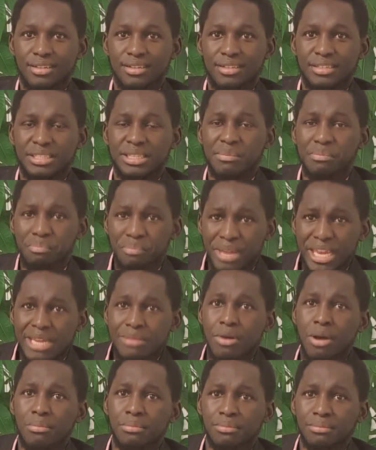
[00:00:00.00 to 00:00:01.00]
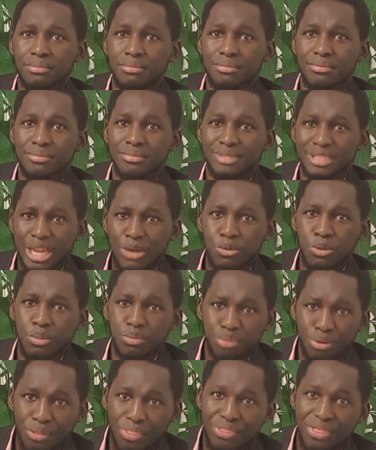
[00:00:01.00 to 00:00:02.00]
the minimum they
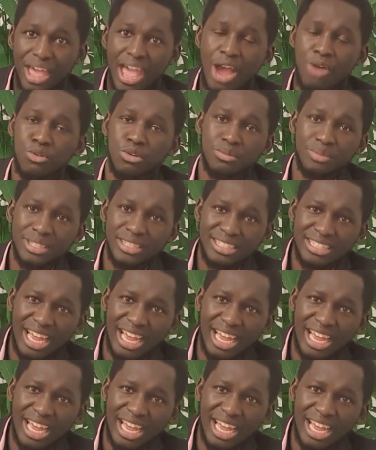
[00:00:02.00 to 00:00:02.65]
would put there will be